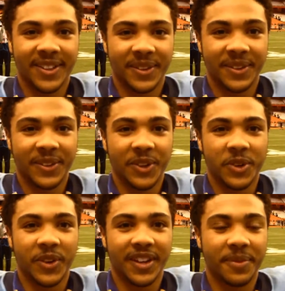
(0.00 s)
A little, a little
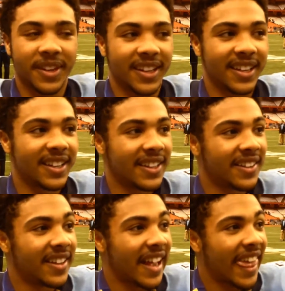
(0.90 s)
quick, what are you guys
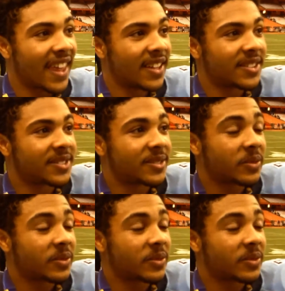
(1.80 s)
thinking? 19 to nothing.